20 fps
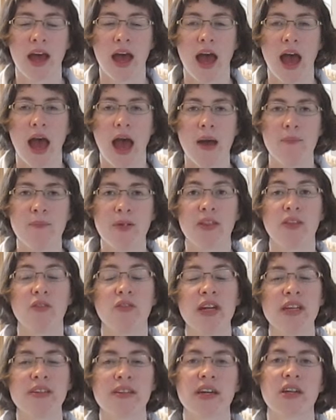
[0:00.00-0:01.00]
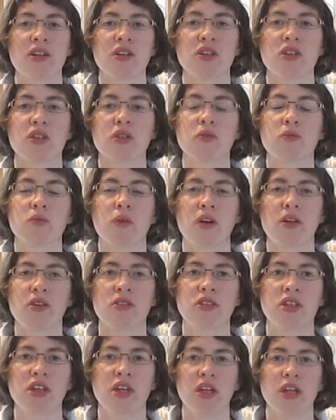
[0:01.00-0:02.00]
And the reason I just want
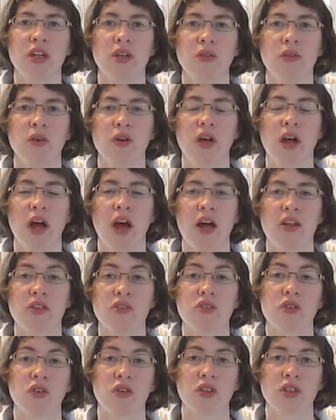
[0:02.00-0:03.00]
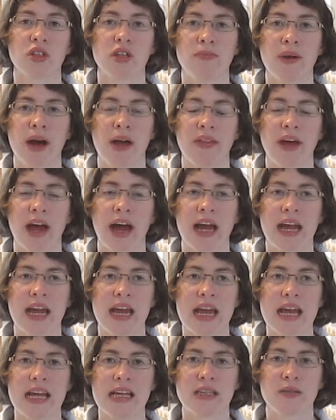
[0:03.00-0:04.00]
to talk to you about that
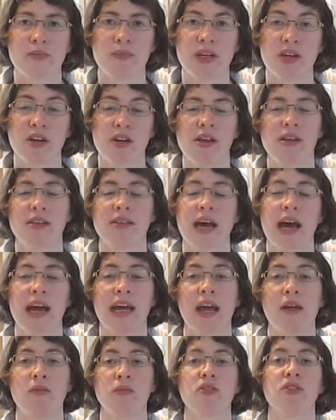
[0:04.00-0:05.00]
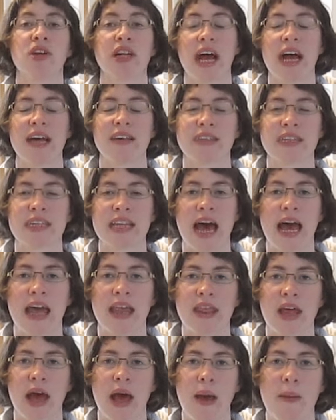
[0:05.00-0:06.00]
is because I came to realise today
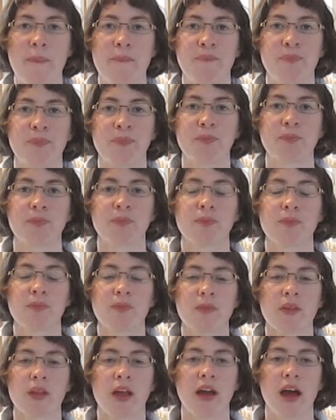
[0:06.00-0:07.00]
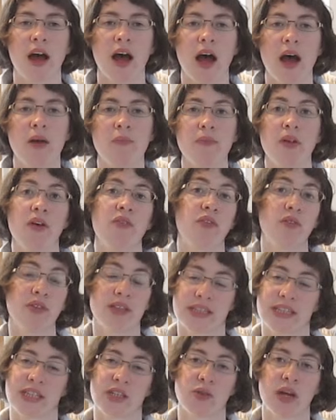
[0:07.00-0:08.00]
that from the
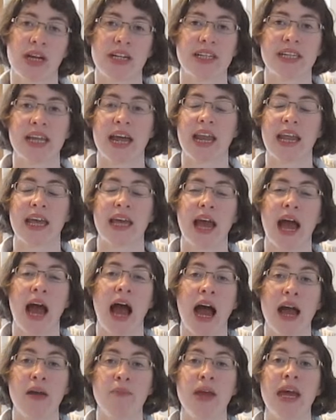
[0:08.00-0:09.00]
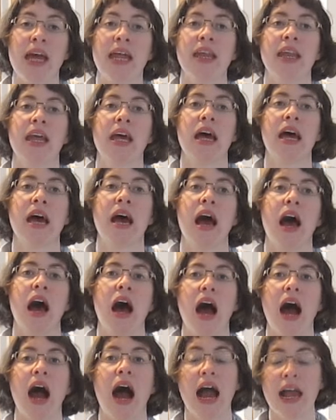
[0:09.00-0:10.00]
situation I'm in,
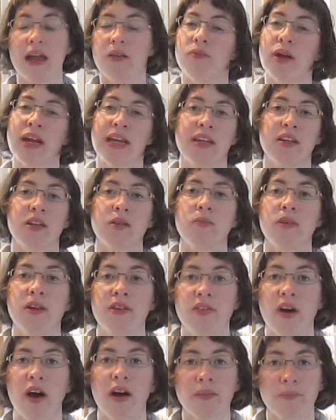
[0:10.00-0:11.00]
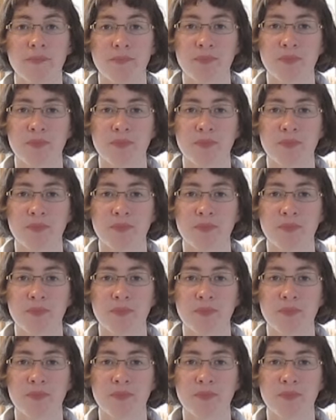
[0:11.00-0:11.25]
I am ready to move on.